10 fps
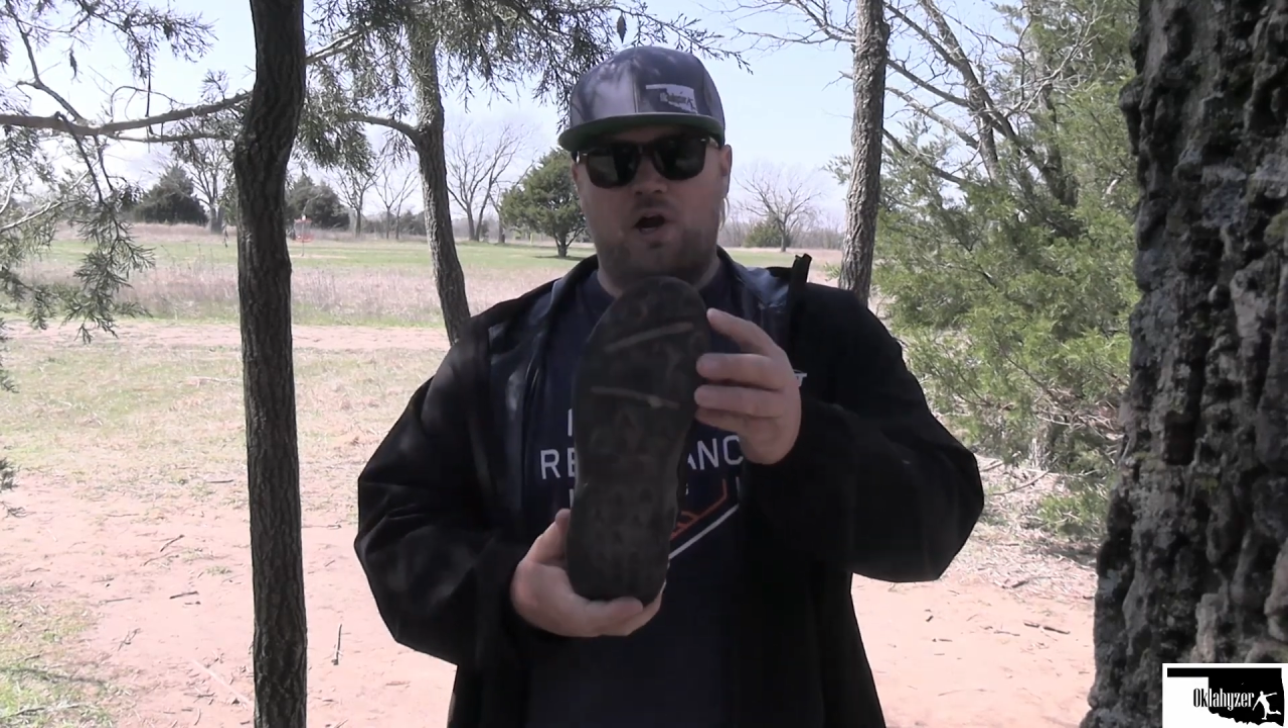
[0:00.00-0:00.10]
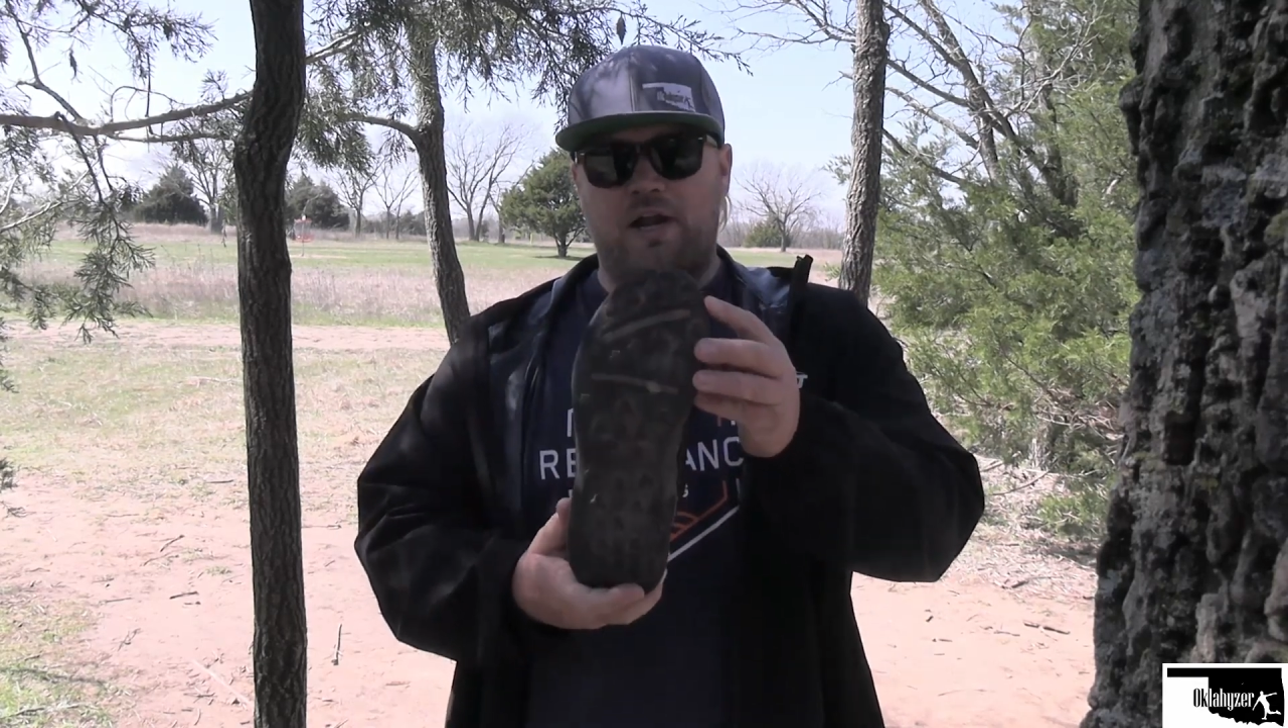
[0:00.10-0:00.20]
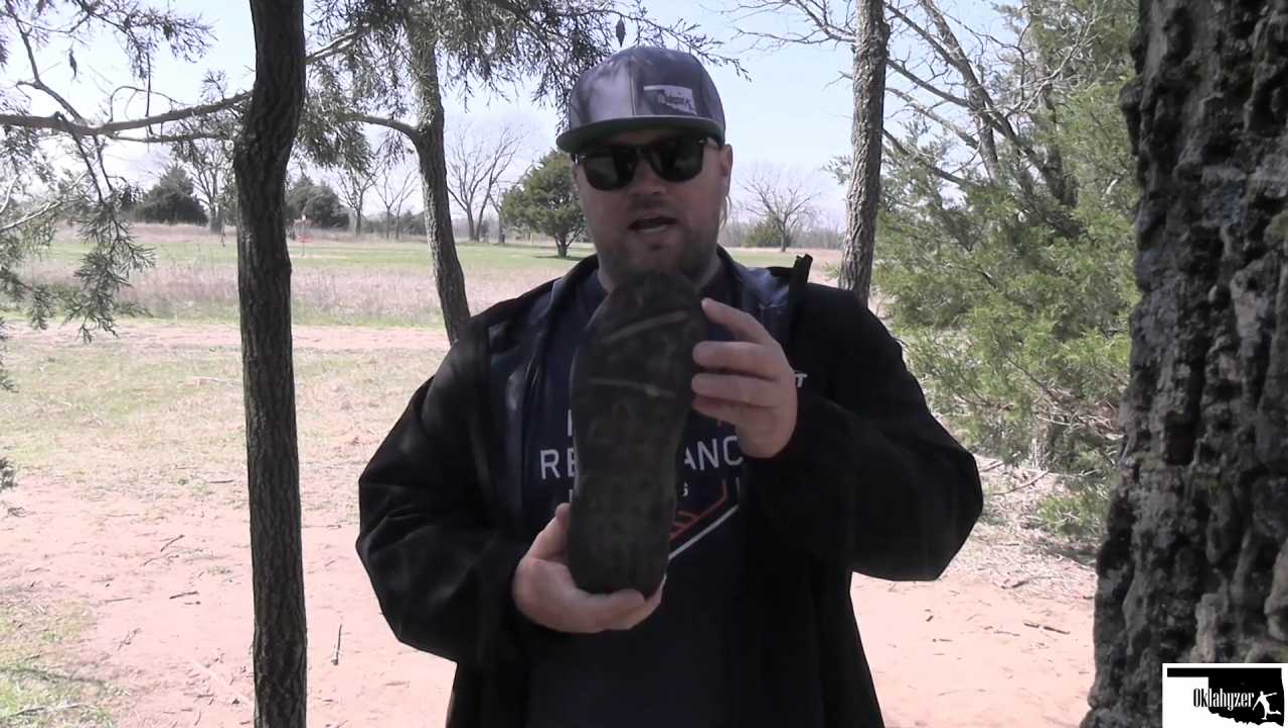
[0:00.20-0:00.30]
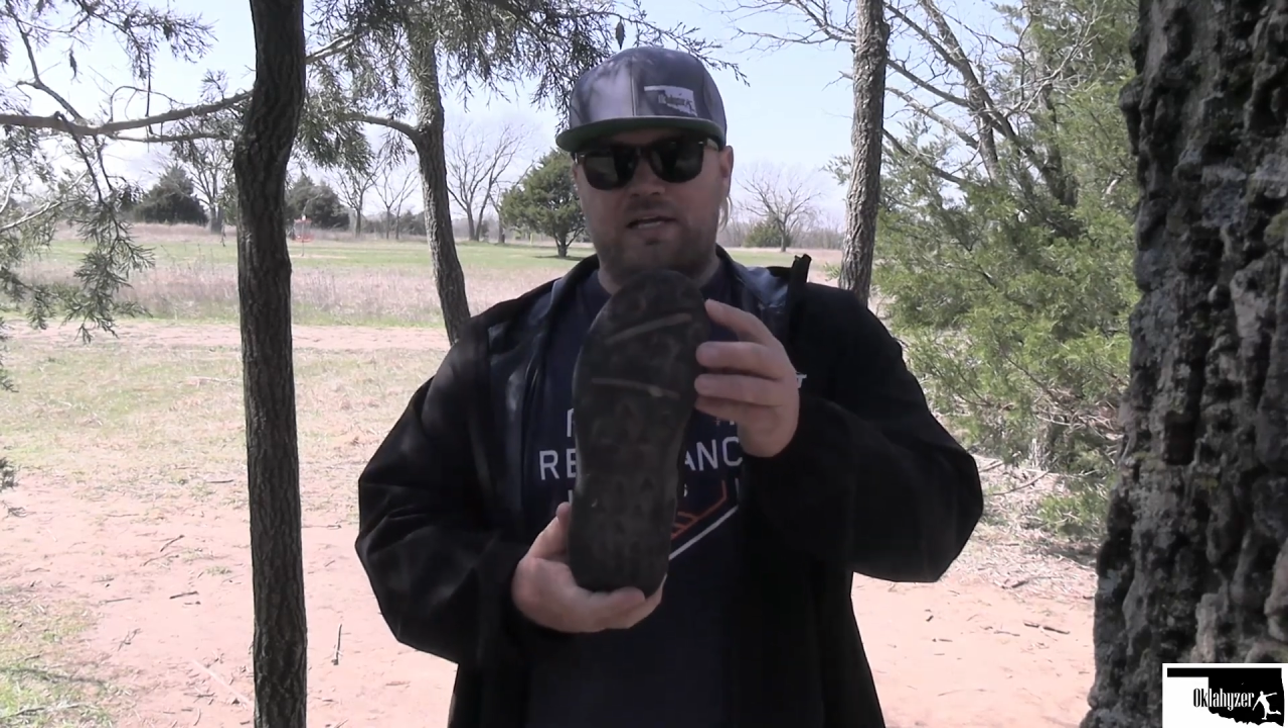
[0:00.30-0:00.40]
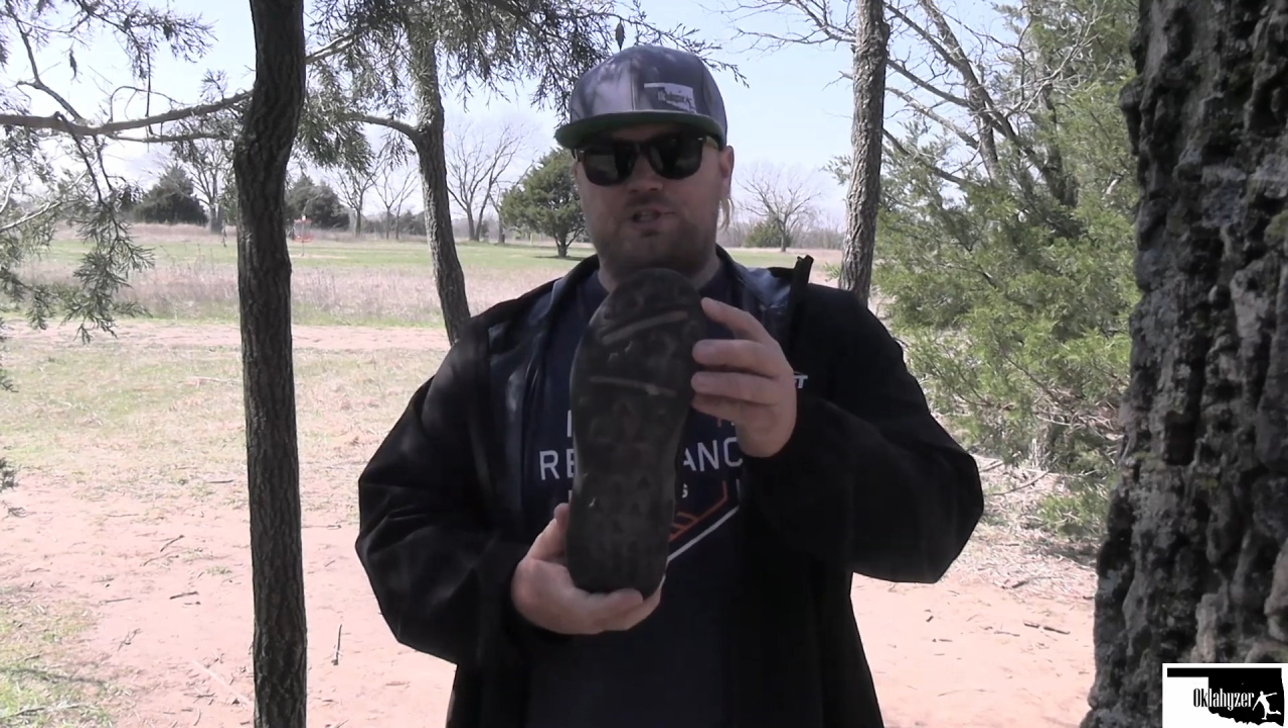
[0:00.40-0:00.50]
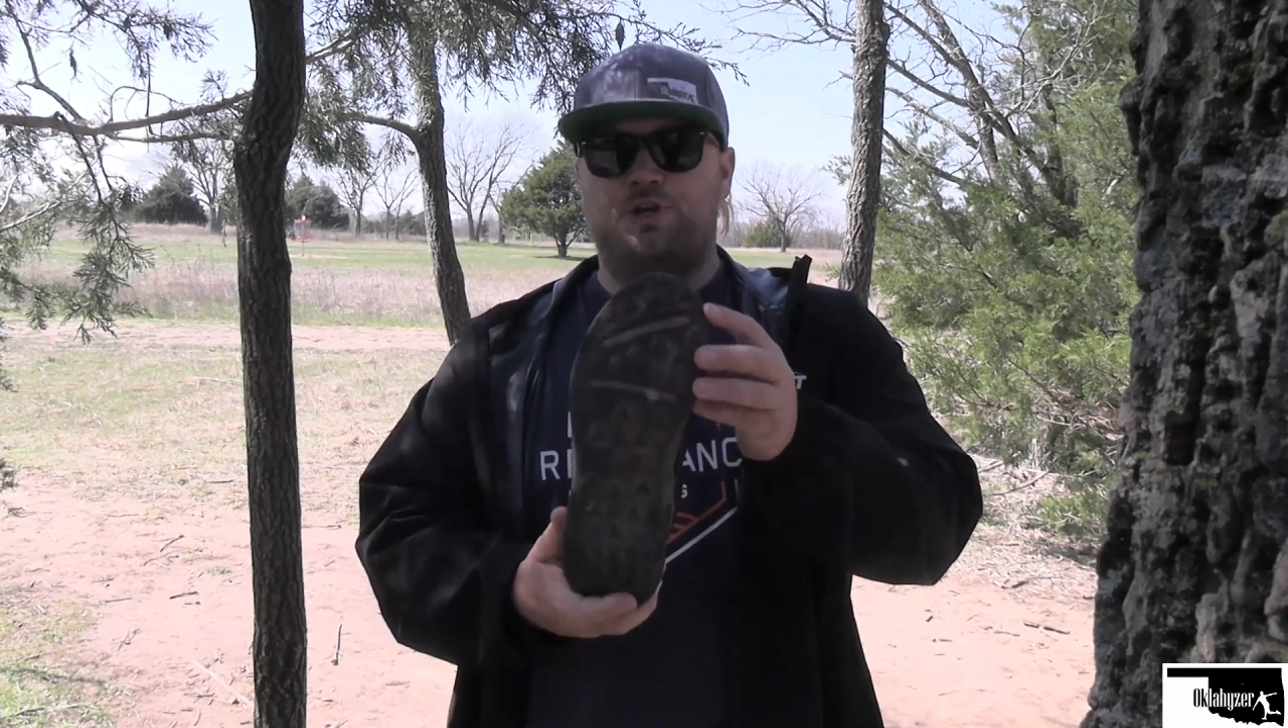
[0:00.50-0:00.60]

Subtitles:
are not